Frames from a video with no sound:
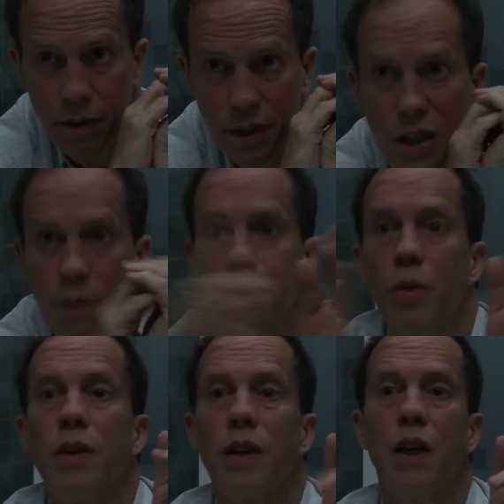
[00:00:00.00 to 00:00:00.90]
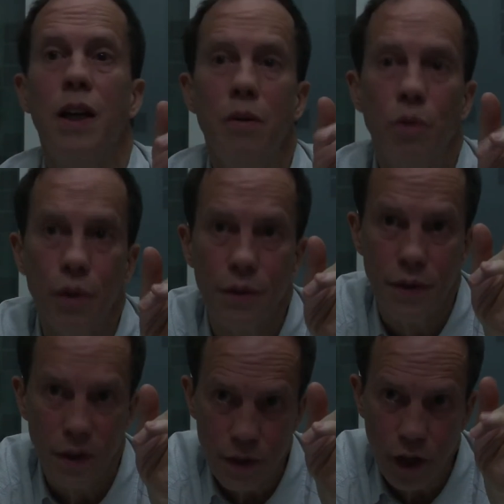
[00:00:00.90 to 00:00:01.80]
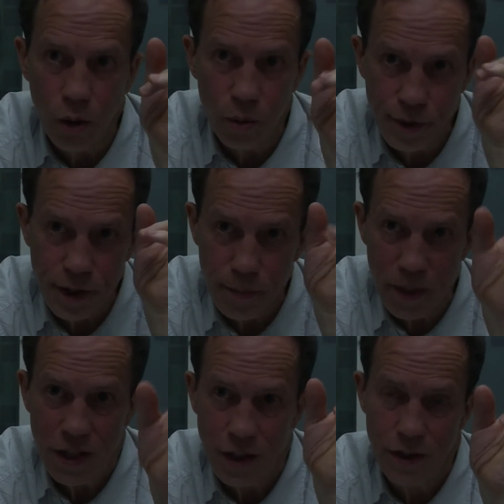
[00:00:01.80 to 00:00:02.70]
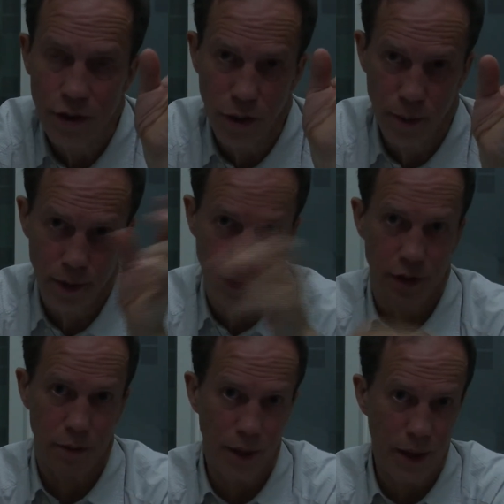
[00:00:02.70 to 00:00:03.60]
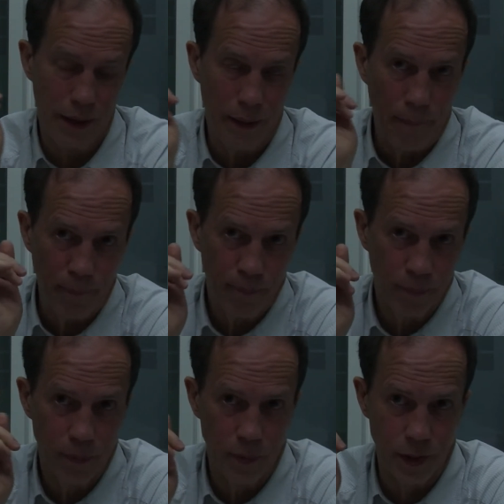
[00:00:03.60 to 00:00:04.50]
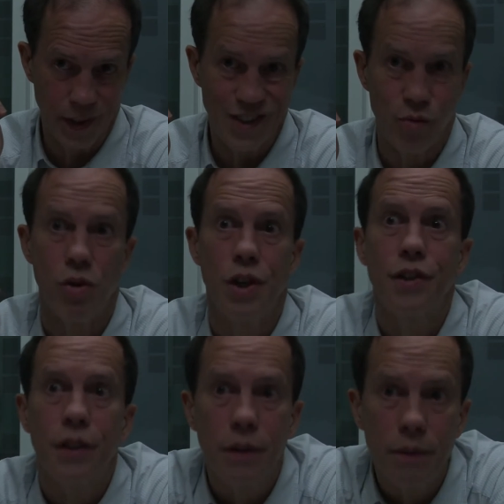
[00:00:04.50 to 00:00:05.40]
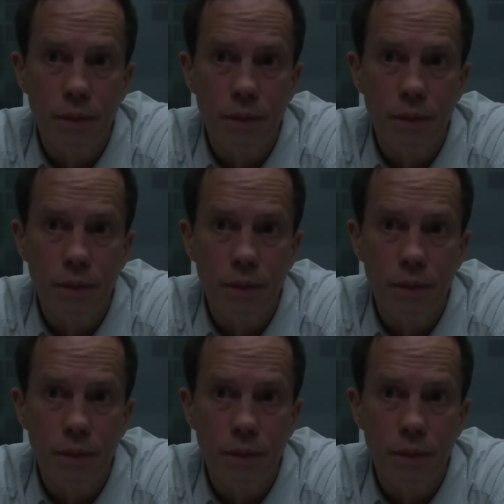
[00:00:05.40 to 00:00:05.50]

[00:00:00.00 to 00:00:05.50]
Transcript: themes, one of the keywords in this whole species dominance debate is risk.